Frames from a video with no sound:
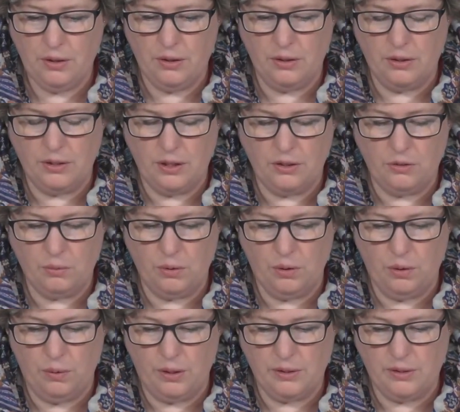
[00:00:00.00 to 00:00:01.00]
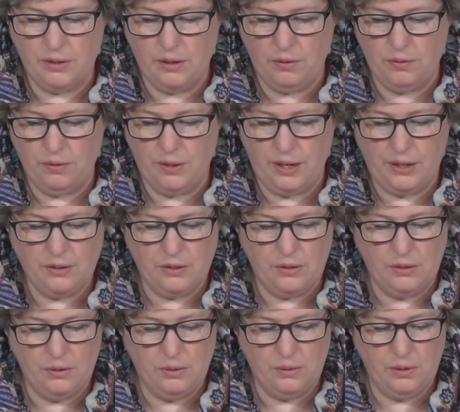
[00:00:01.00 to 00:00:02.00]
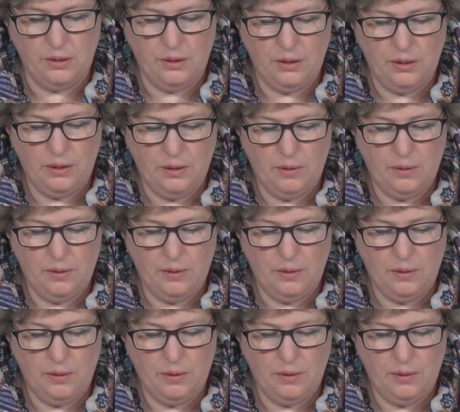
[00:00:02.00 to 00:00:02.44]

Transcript: and the tickets will go on sale for that soon.